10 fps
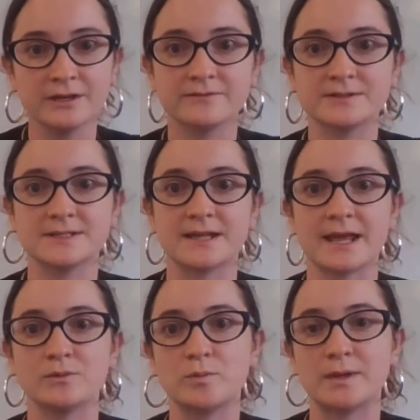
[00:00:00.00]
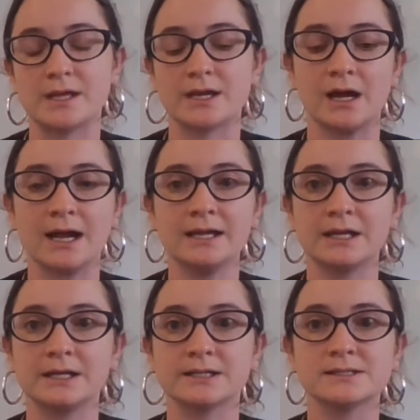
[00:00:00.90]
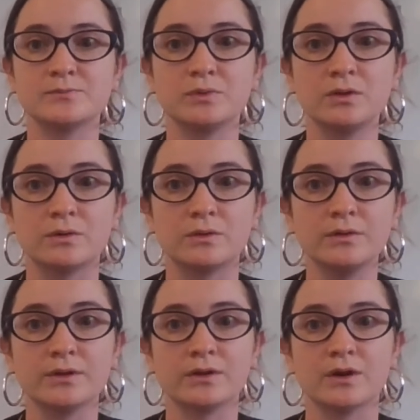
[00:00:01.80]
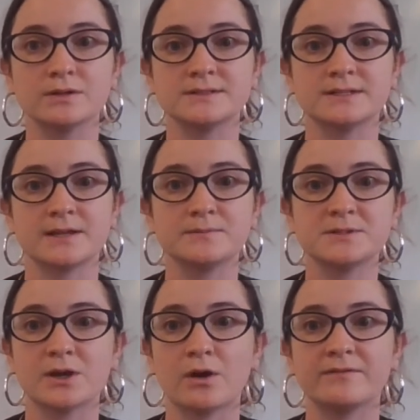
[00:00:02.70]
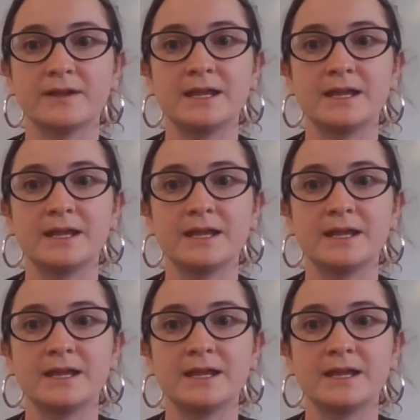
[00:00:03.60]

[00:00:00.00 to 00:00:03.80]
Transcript: for today will be I can explore the concept of